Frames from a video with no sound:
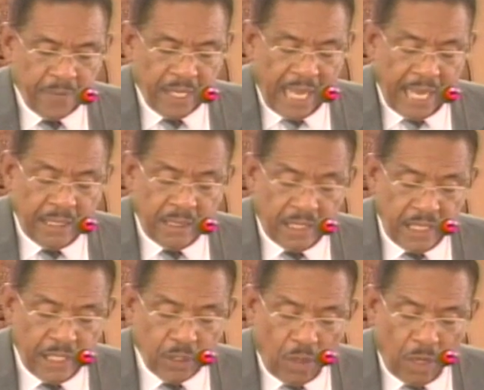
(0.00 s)
and
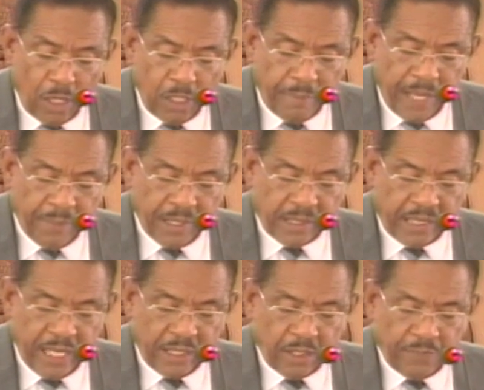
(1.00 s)
indeed all member
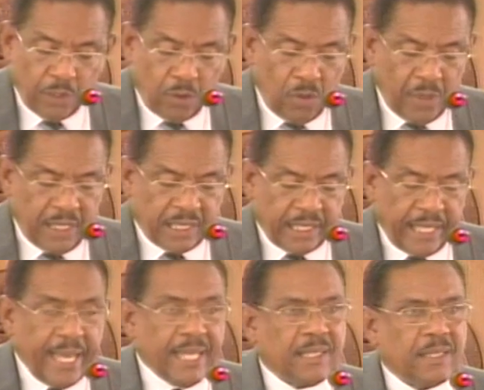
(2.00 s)
states of the
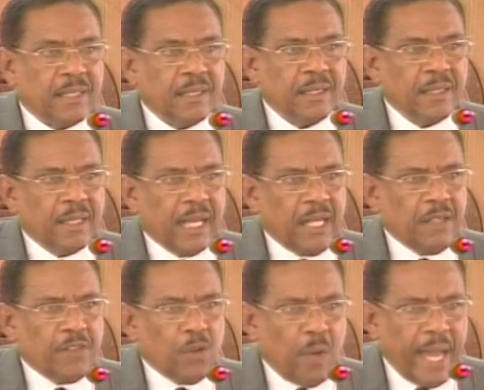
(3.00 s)
OECS and
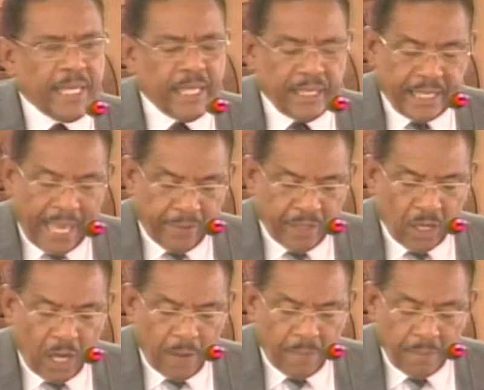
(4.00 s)
of the wider
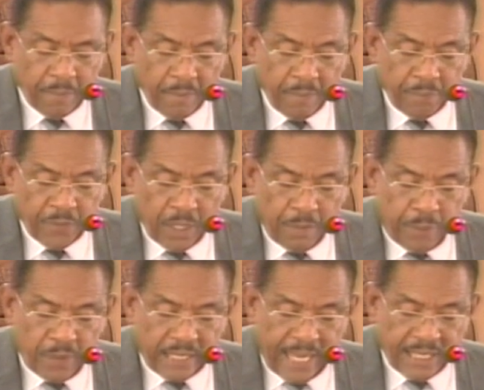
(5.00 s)
CARICOM
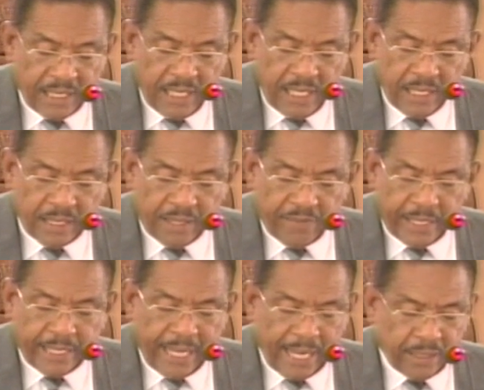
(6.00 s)
possesses the
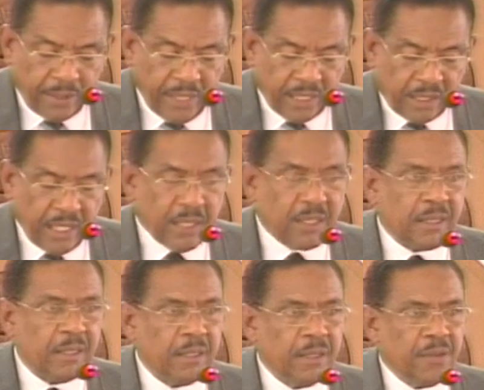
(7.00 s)
characteristics
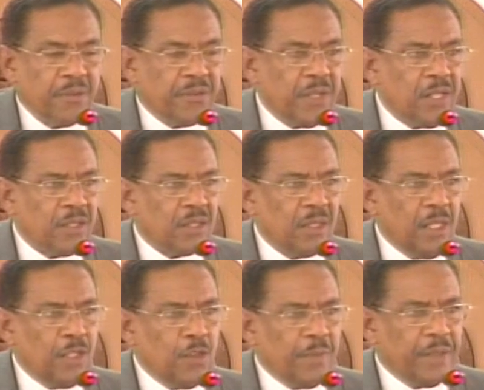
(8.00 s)
thus
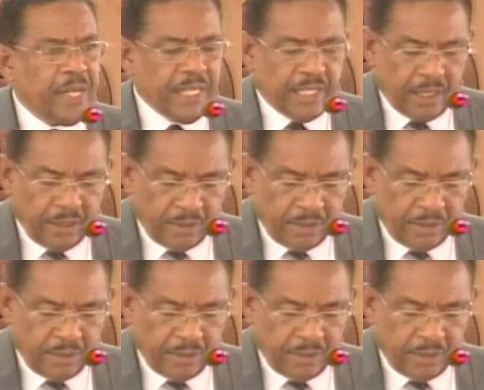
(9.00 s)
enumerated.